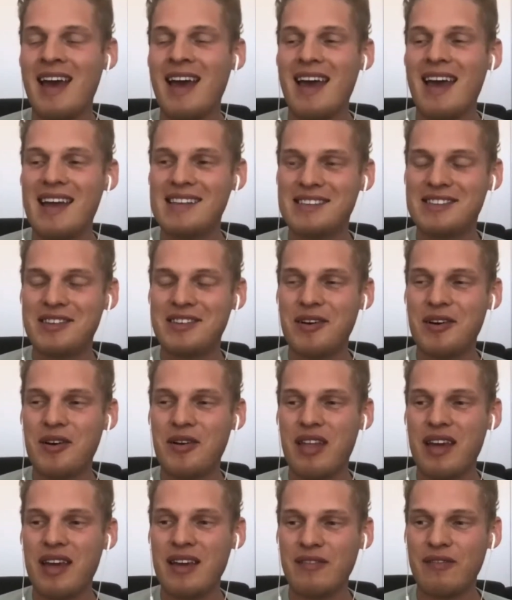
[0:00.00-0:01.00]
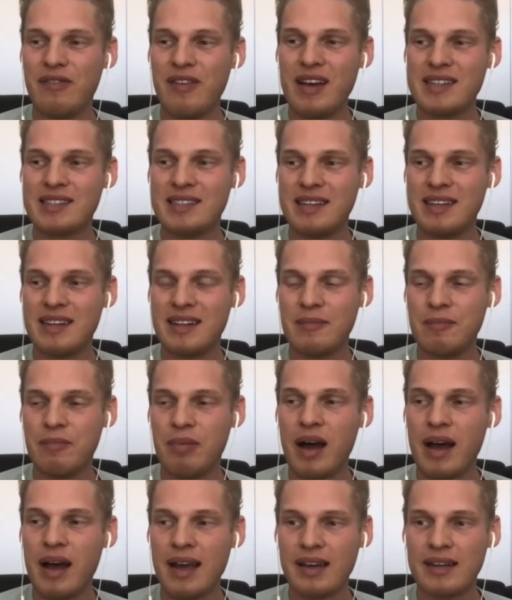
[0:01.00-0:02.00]
and so they invested in
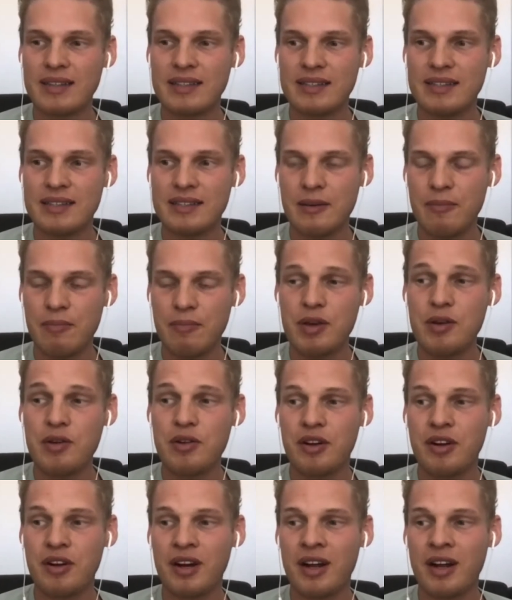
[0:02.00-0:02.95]
buying us this computer.